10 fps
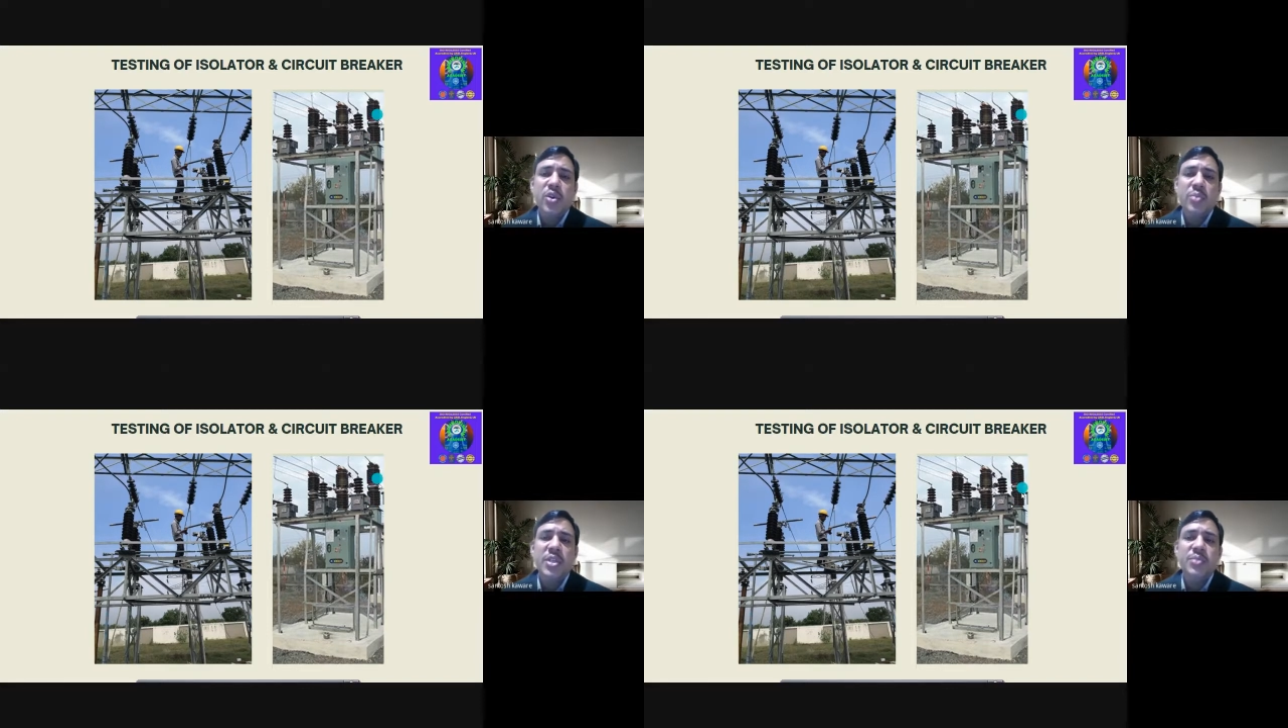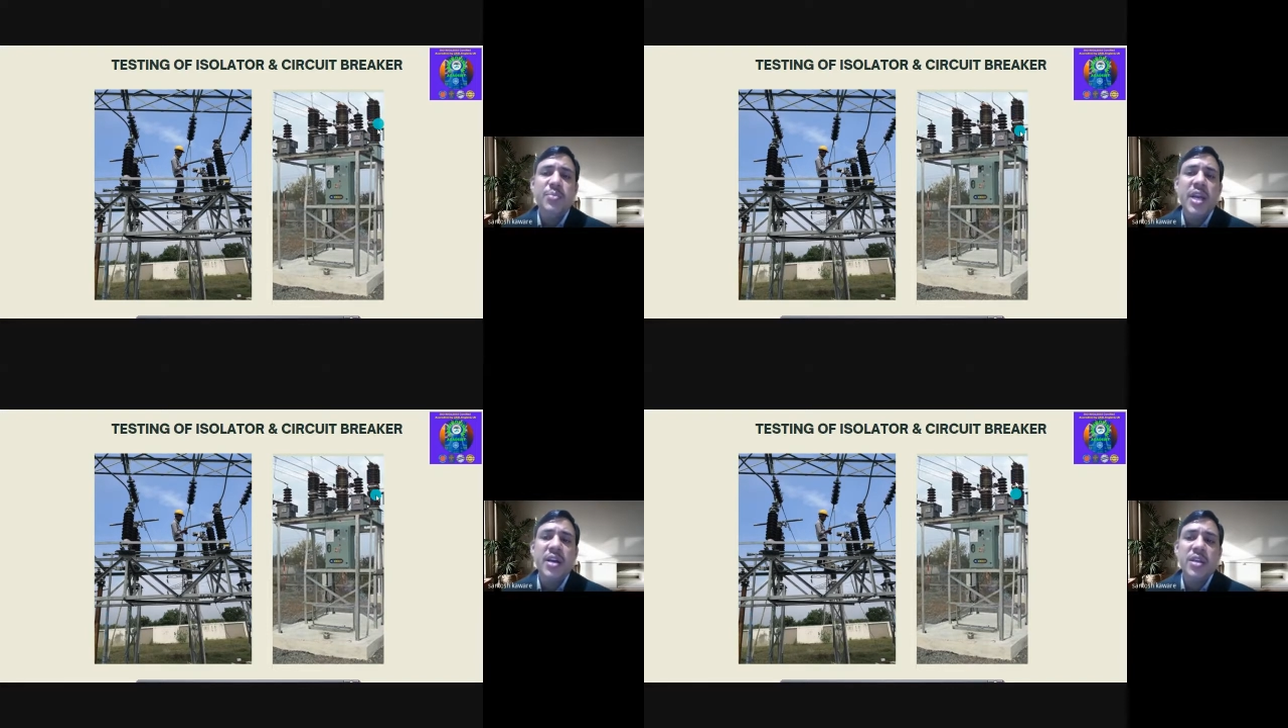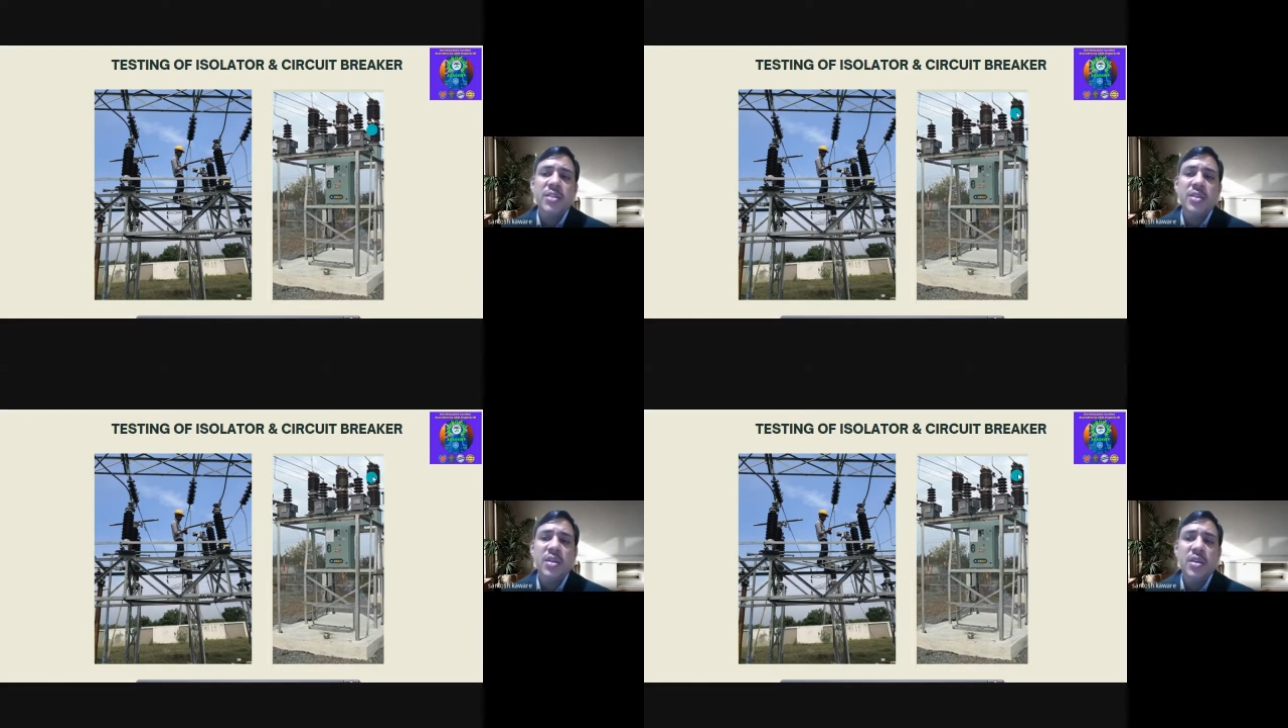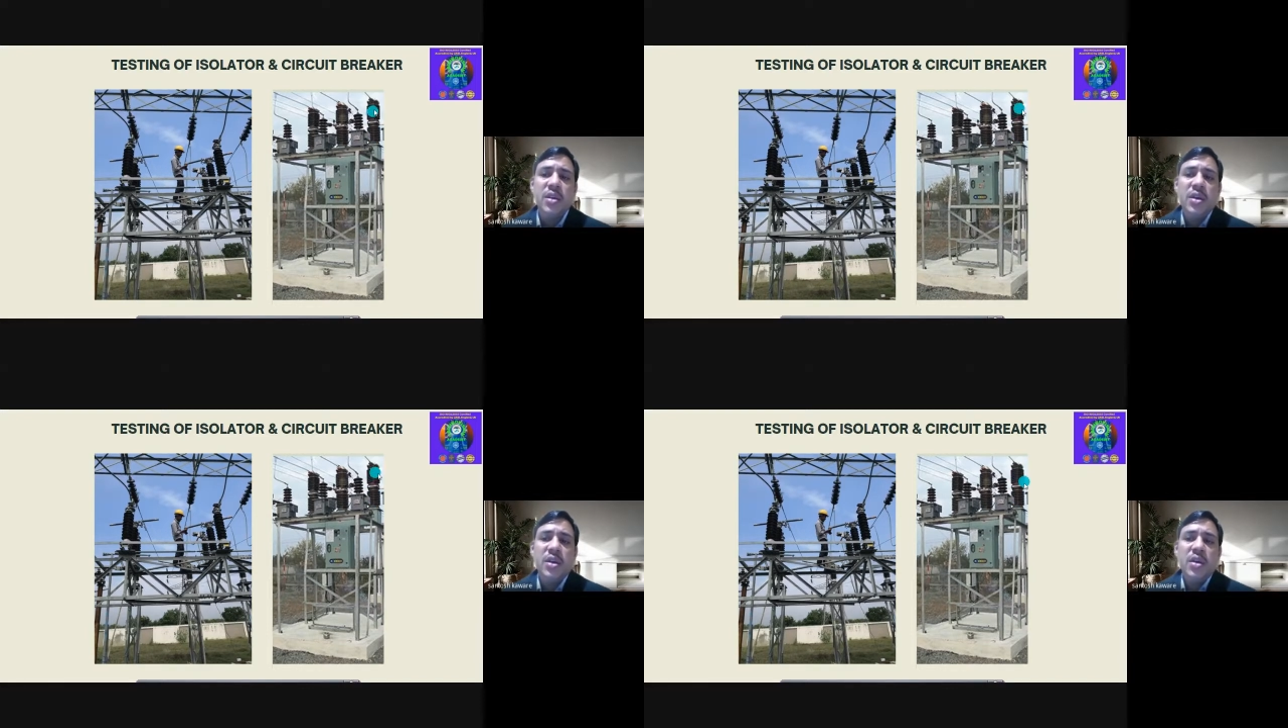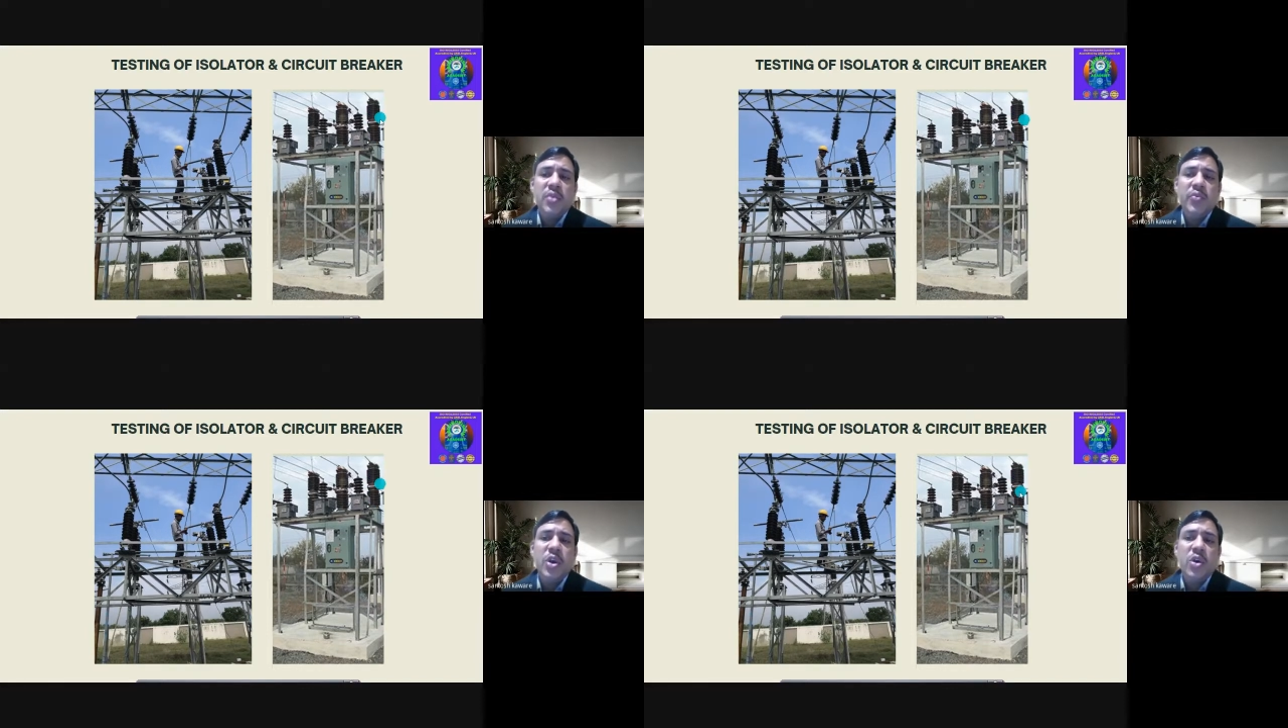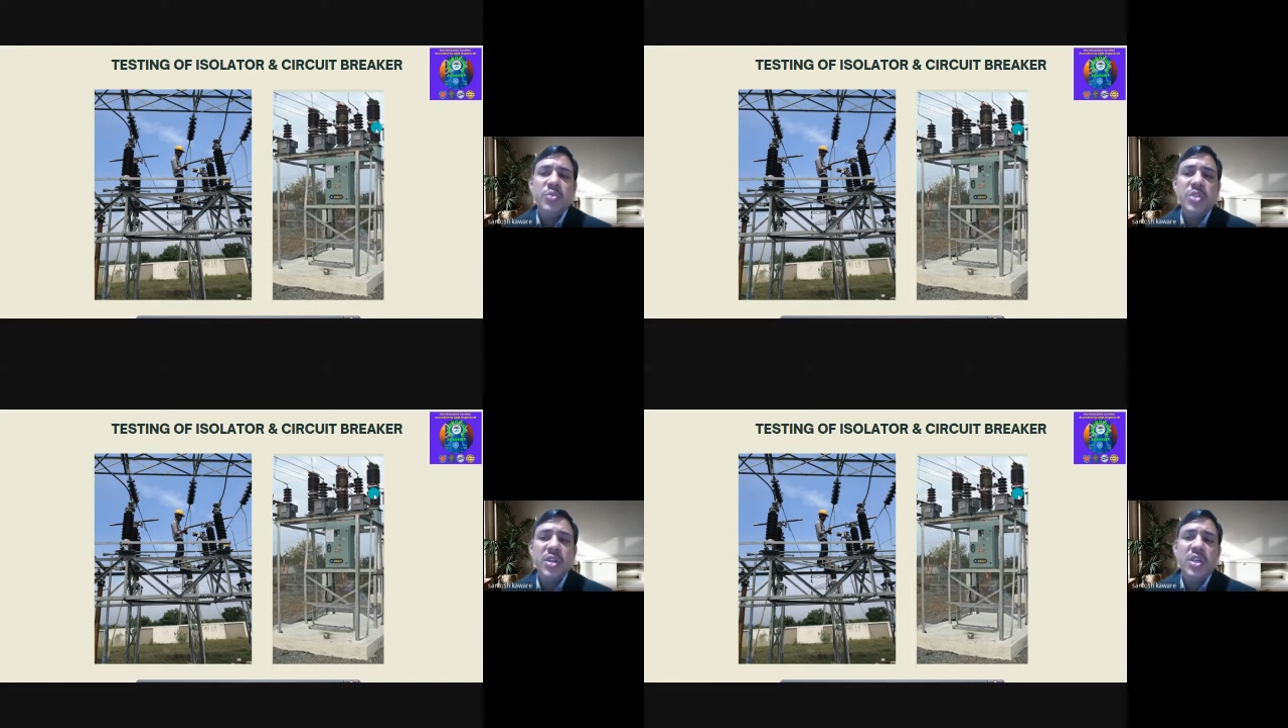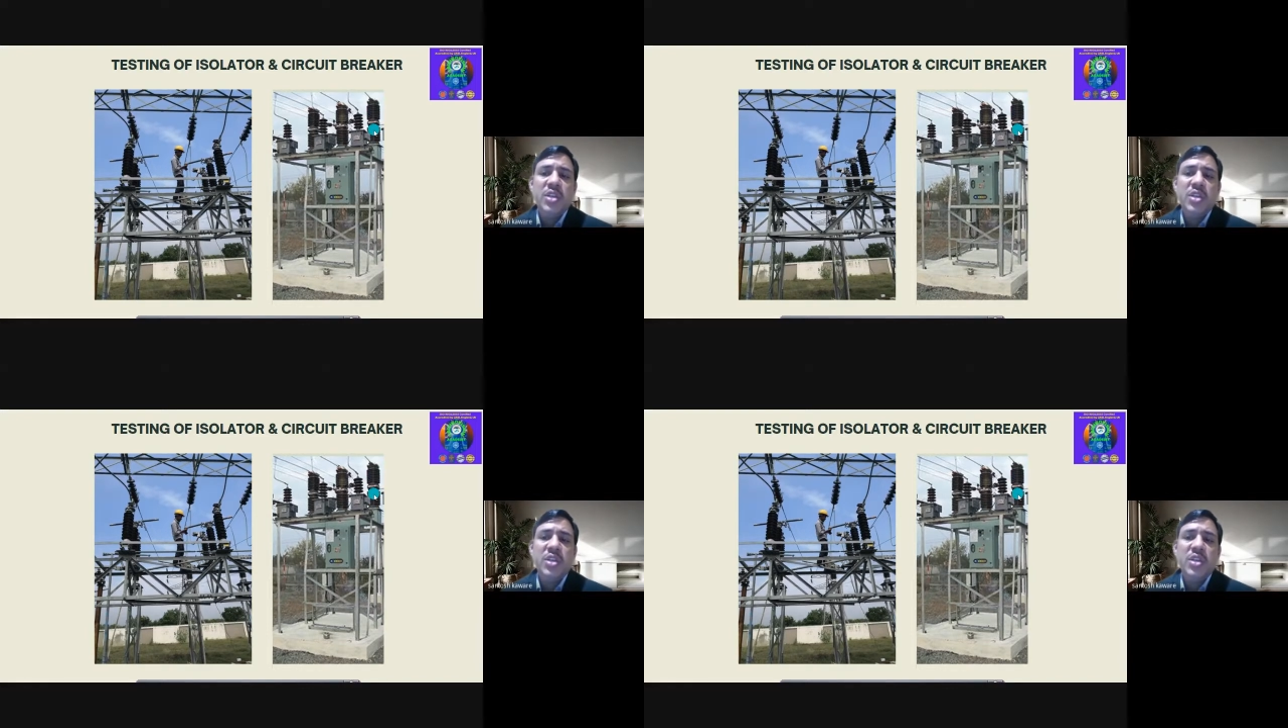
these breakers. We have observed this